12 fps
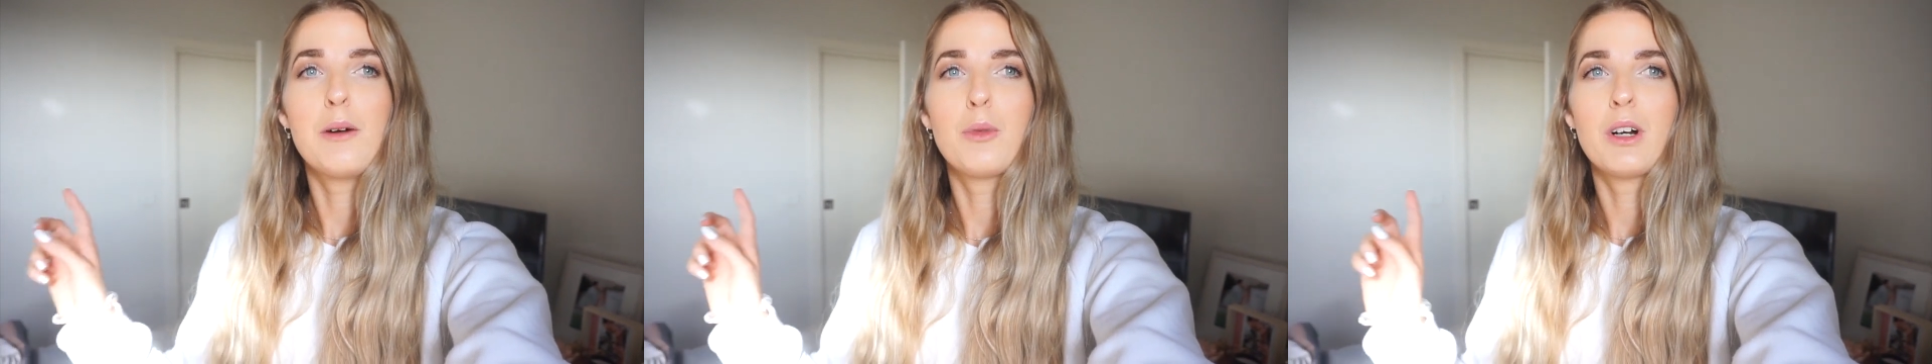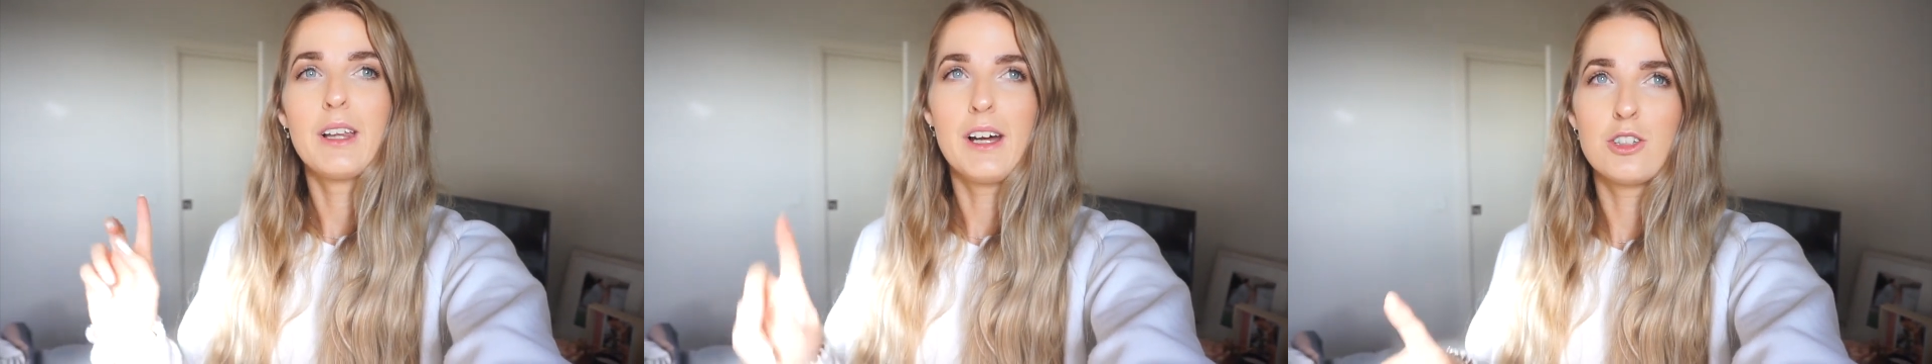and
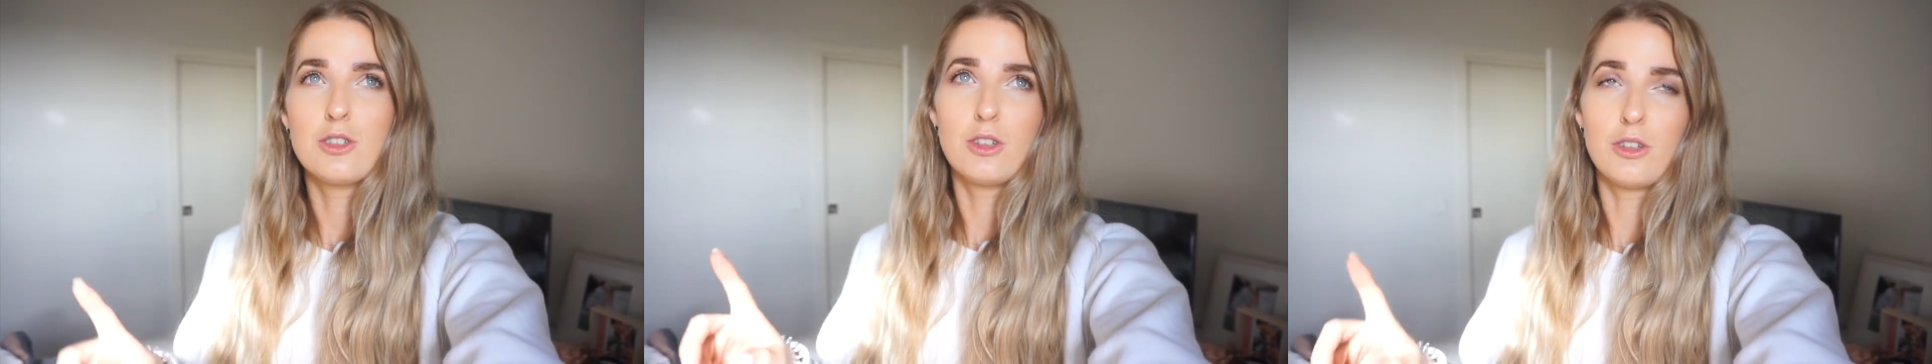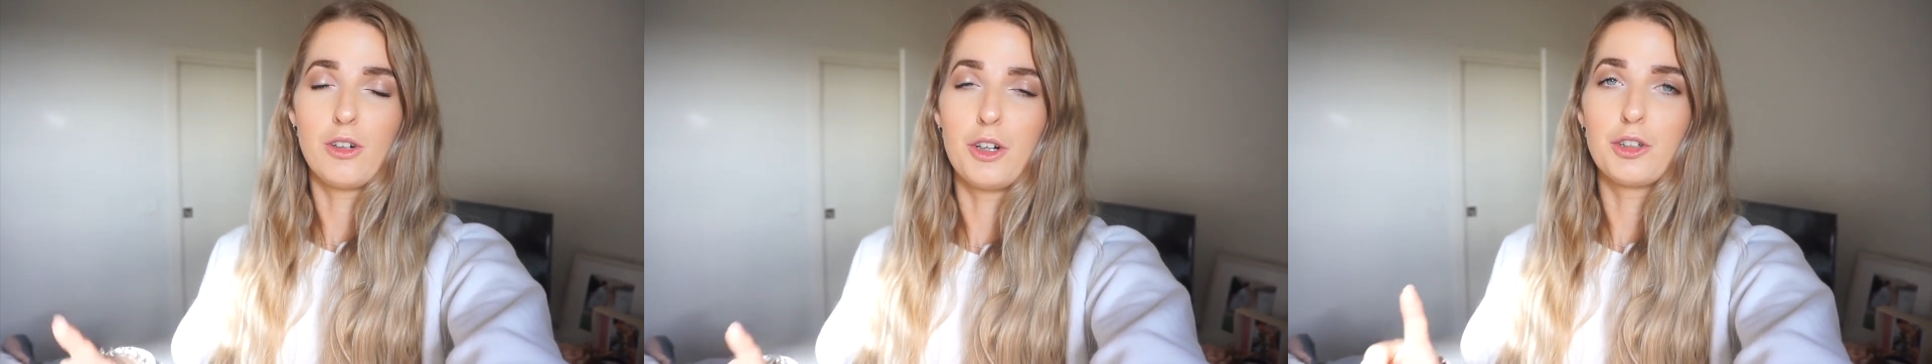we're allowed to do
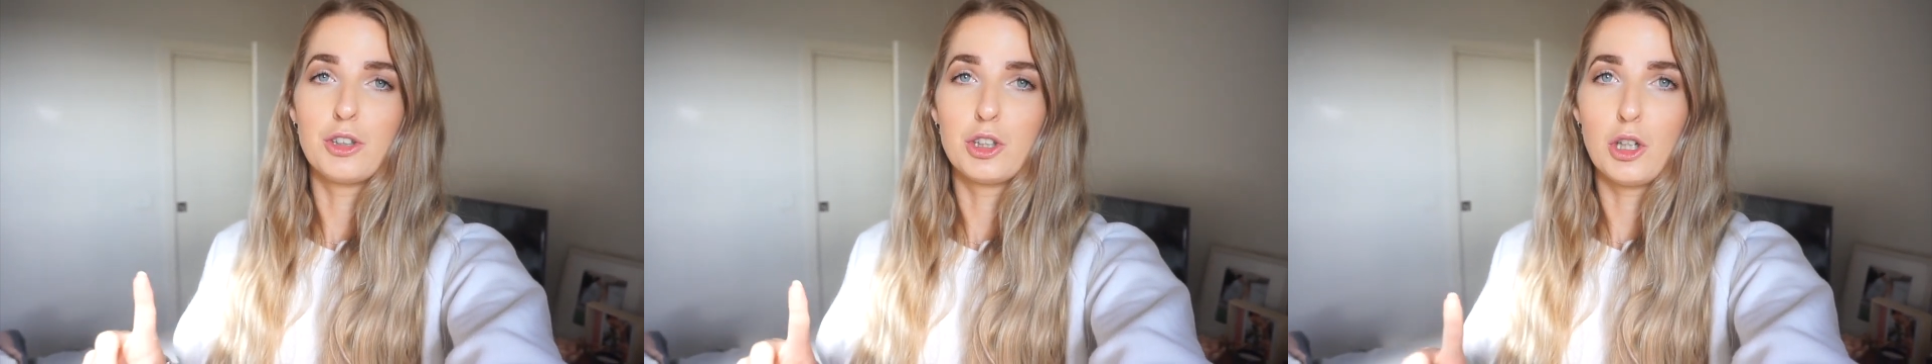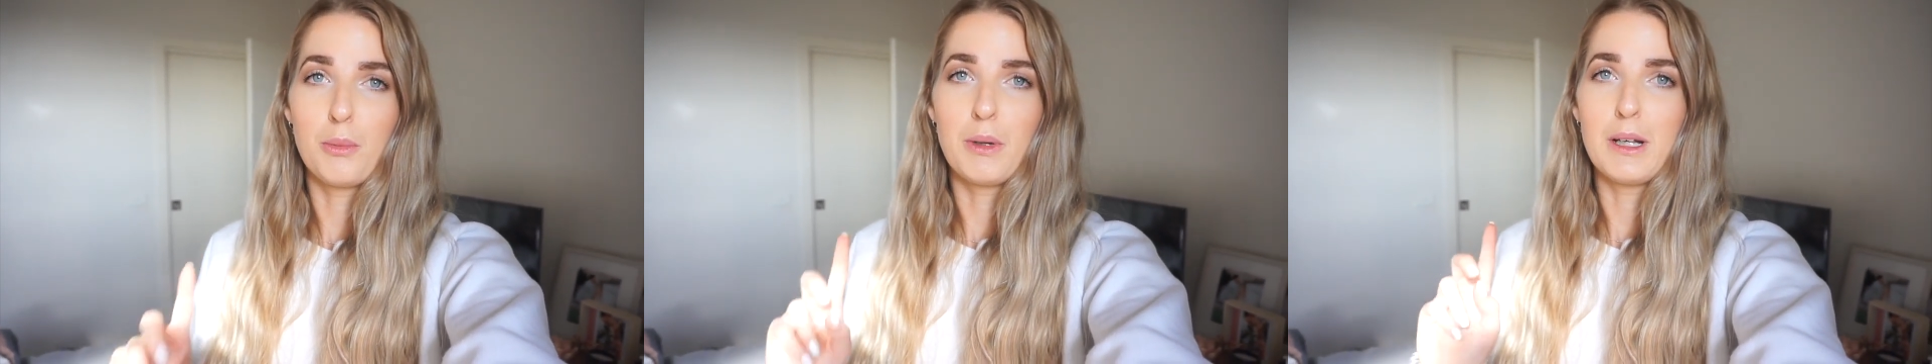the grocery
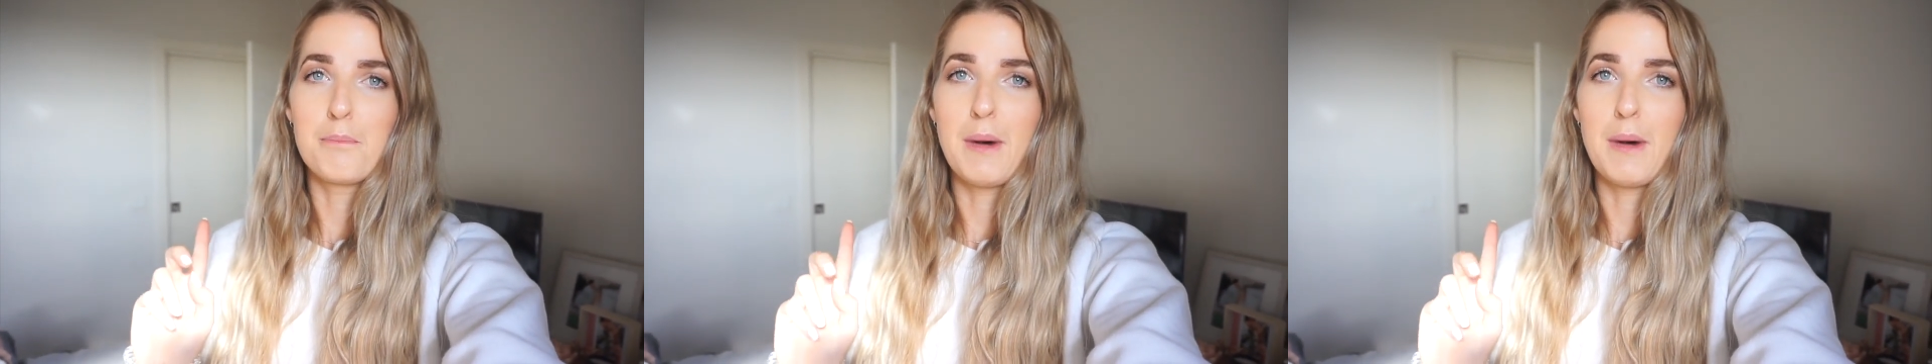shopping